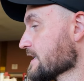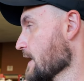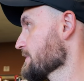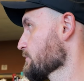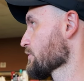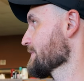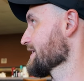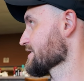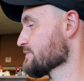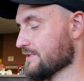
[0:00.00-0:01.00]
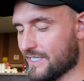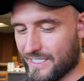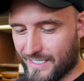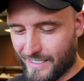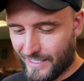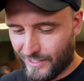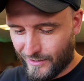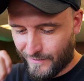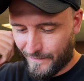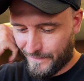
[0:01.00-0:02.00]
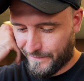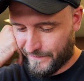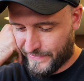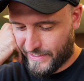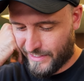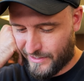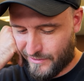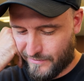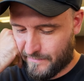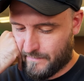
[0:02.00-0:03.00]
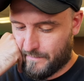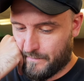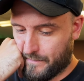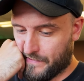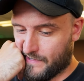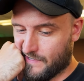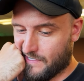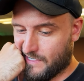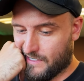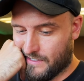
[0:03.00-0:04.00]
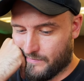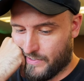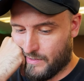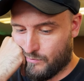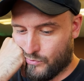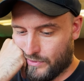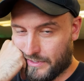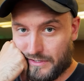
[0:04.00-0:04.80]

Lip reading: couple of more minutes, please. Right. Thank you. Thank you. Farm boys.